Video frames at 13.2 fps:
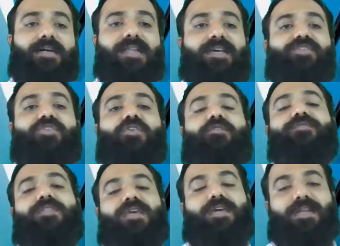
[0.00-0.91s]
correction
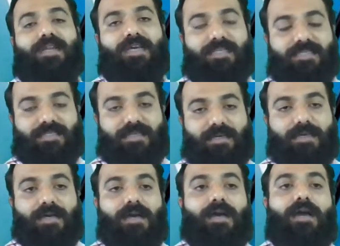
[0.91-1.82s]
of thickness,
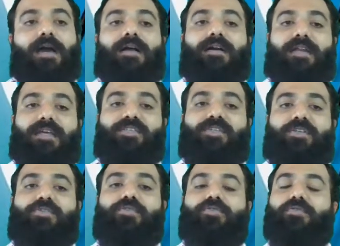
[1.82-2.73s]

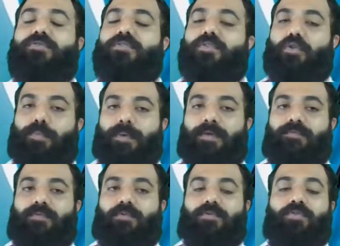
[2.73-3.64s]
correction due to
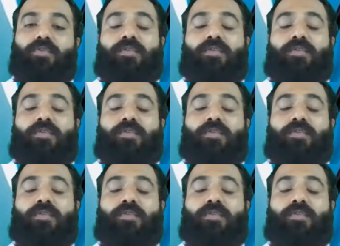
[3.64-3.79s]
sloping flow.